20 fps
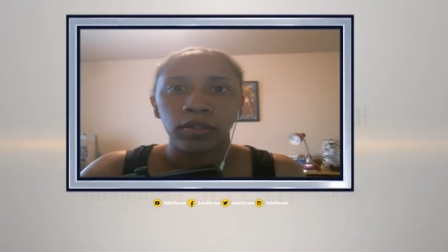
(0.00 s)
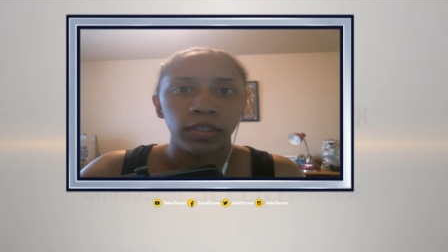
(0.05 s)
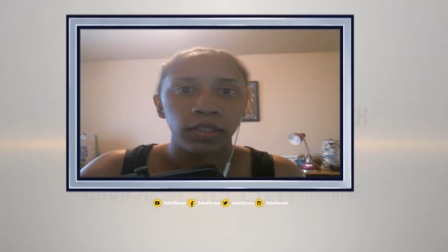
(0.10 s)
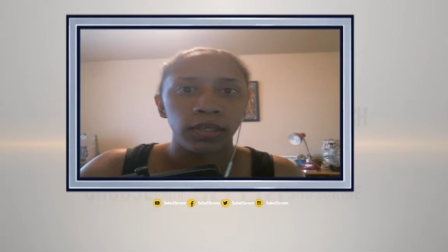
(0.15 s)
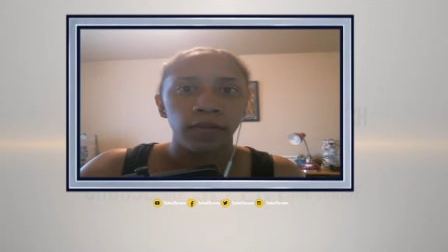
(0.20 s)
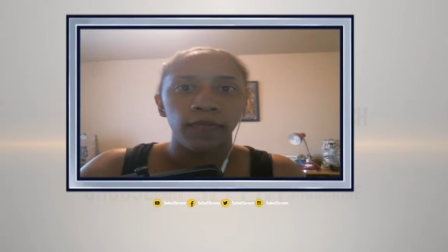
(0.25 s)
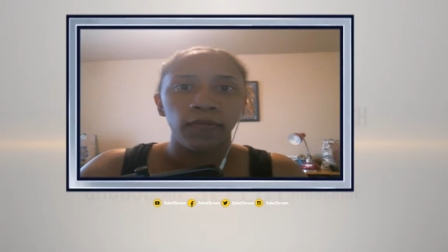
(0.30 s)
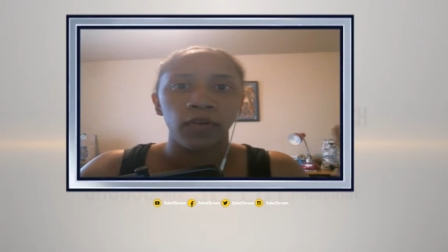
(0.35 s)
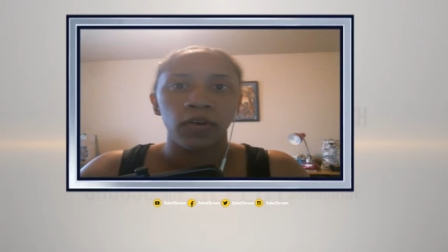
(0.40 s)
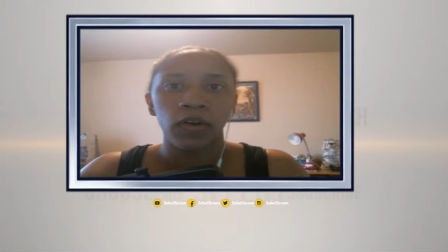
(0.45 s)

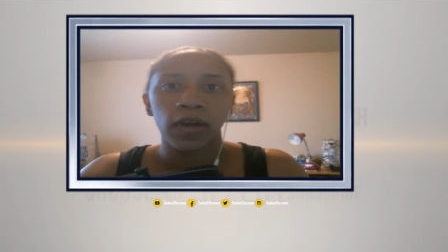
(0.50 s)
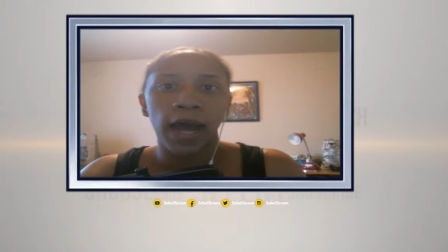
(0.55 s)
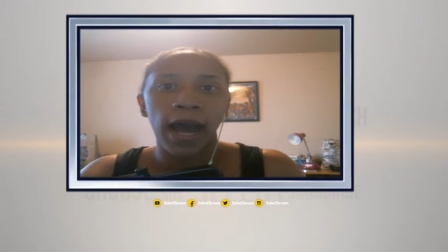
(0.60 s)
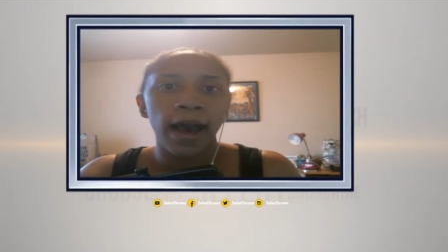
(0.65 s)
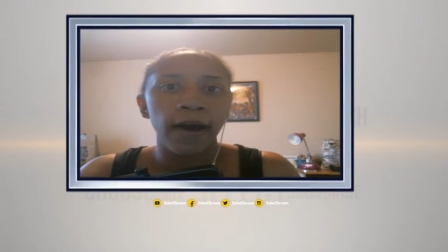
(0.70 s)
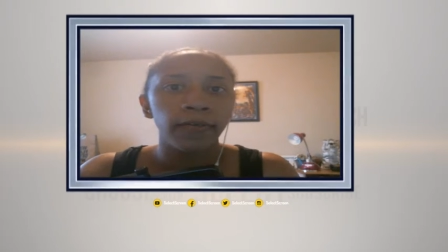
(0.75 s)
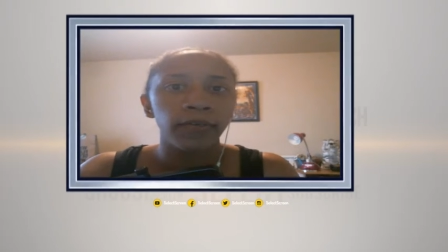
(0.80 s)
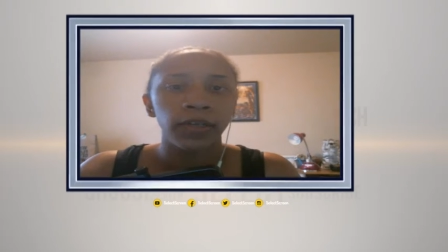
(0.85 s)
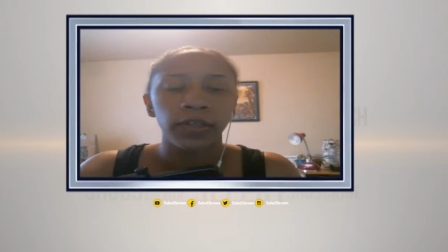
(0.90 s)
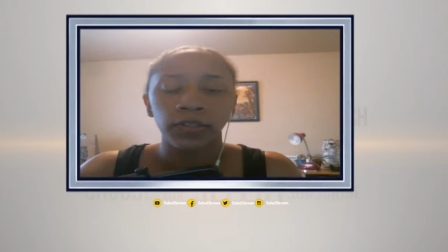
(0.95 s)
different
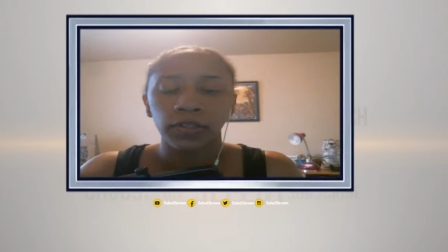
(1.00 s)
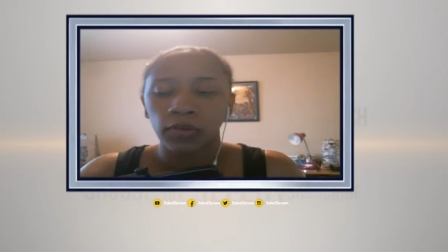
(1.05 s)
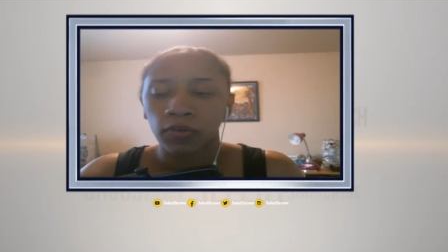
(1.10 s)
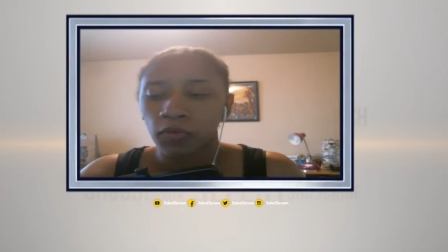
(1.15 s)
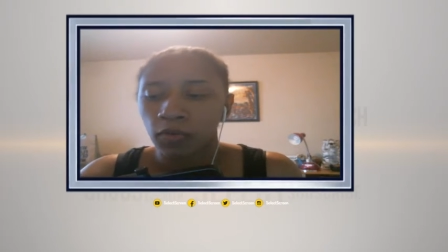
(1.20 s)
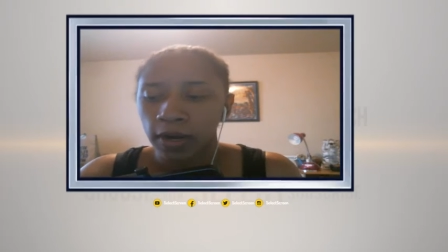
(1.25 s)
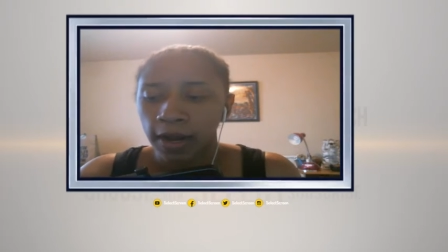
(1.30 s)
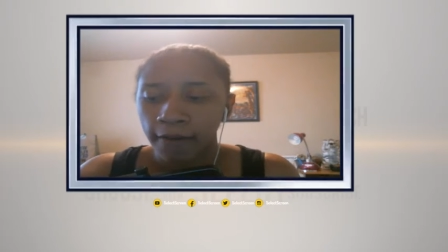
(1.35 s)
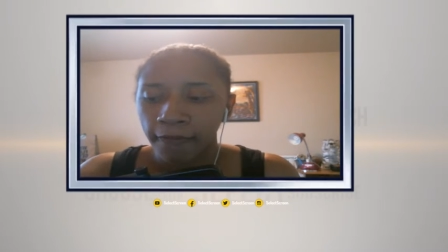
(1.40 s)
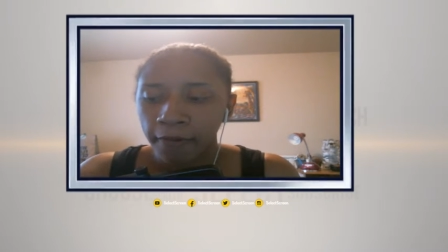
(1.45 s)
outlooks or
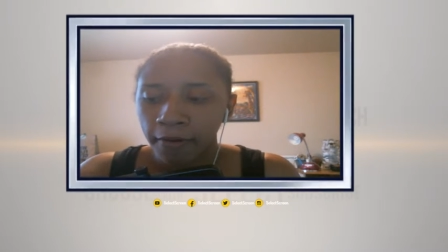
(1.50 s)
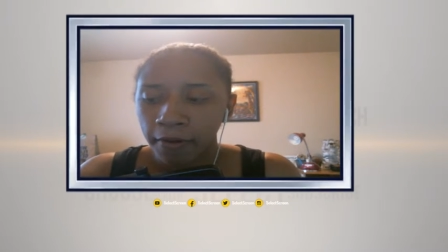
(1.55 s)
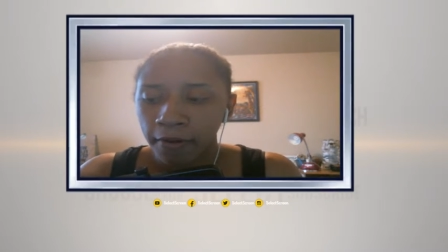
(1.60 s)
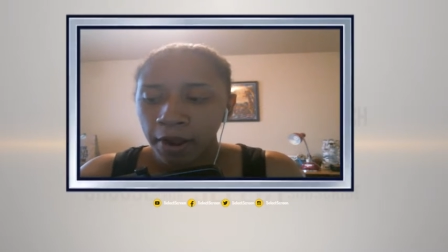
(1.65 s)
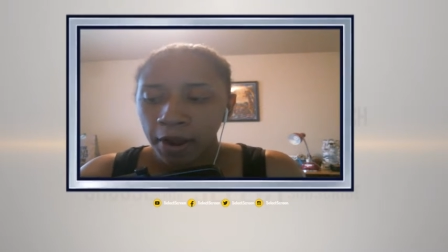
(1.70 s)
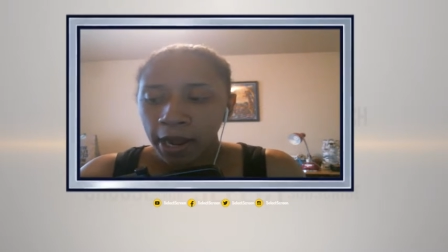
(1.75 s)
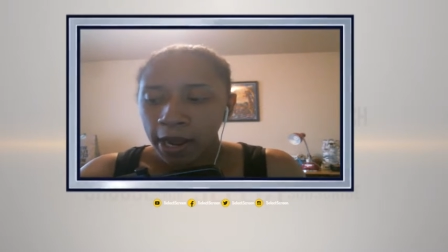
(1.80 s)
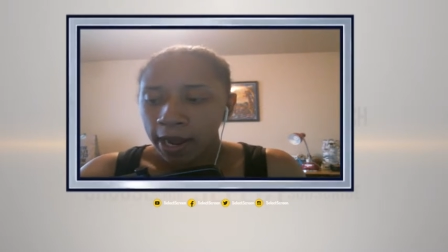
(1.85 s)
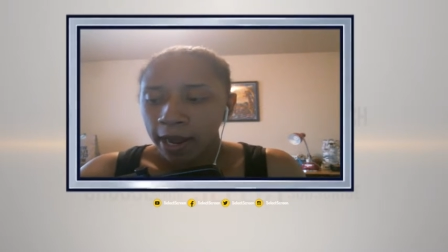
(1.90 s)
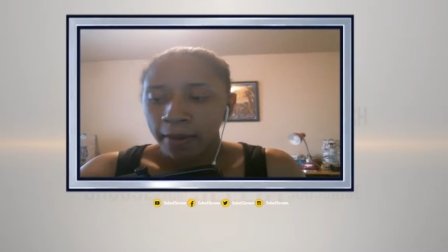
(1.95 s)
whatever,
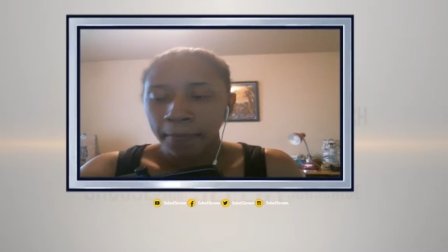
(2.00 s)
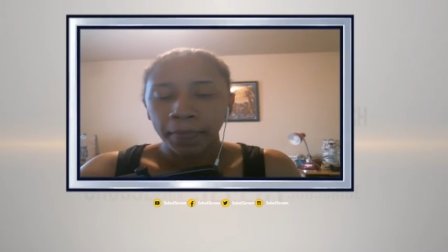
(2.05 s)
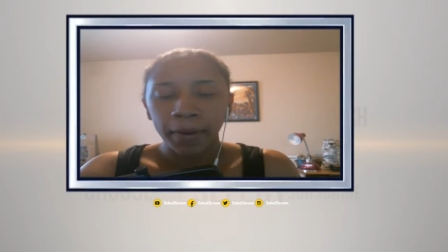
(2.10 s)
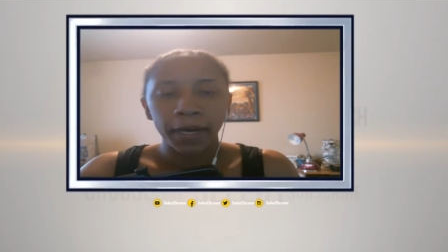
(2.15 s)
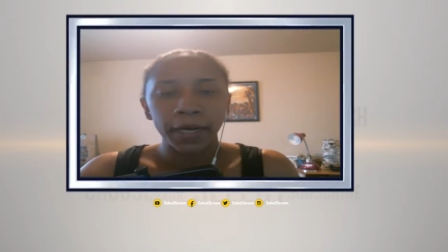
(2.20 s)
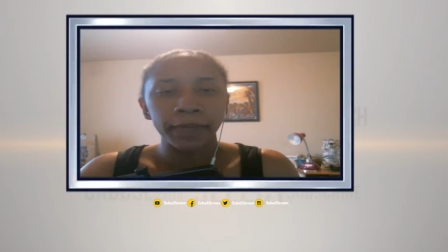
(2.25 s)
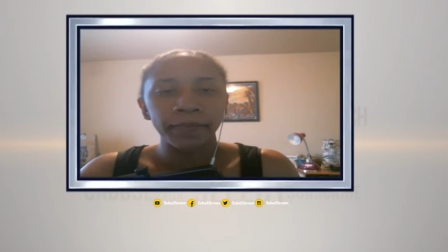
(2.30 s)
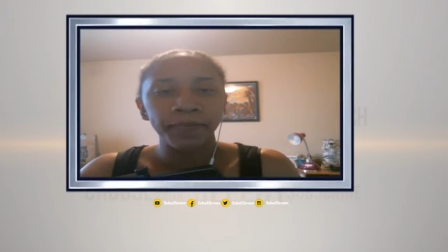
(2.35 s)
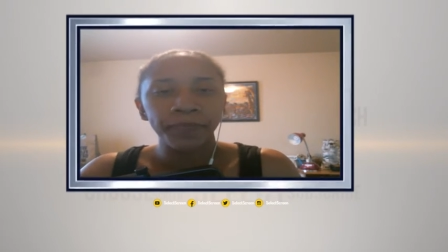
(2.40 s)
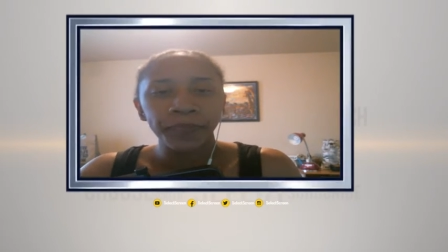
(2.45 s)

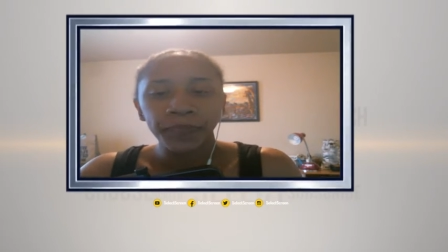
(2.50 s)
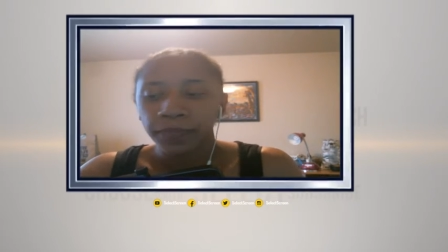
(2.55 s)
but